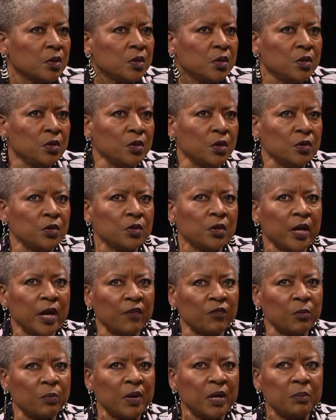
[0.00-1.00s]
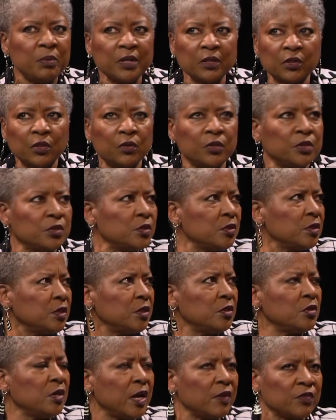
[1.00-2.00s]
You know, you're going to have a baby at 32, and
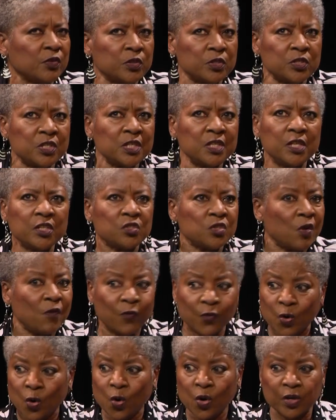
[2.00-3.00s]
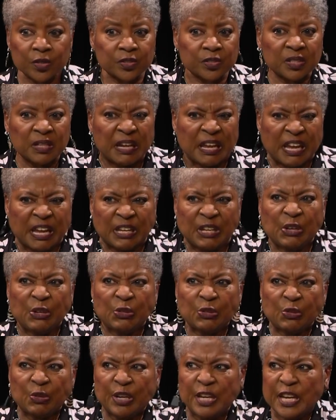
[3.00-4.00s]
then you can have a teenager. Of course. You
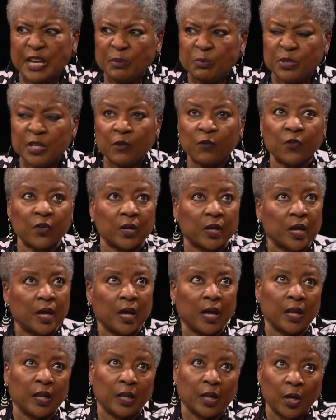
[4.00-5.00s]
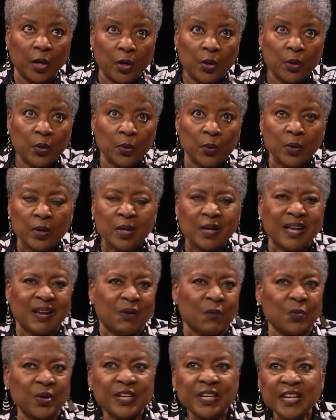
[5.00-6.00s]
treat him different. Hello.
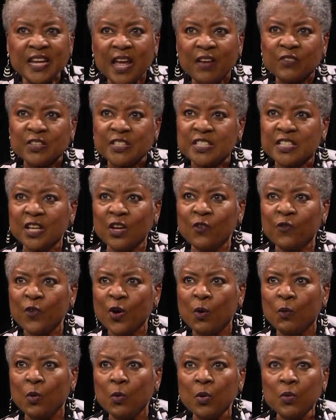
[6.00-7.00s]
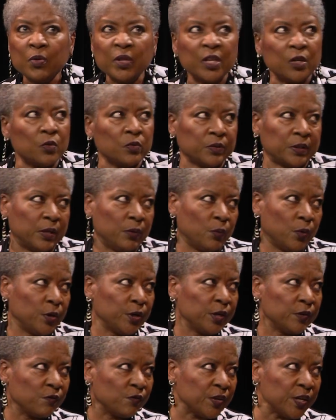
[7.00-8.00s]
We didn't have a cell phone when we were little. They
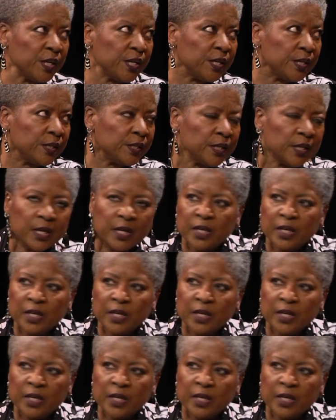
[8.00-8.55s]
weren't invented.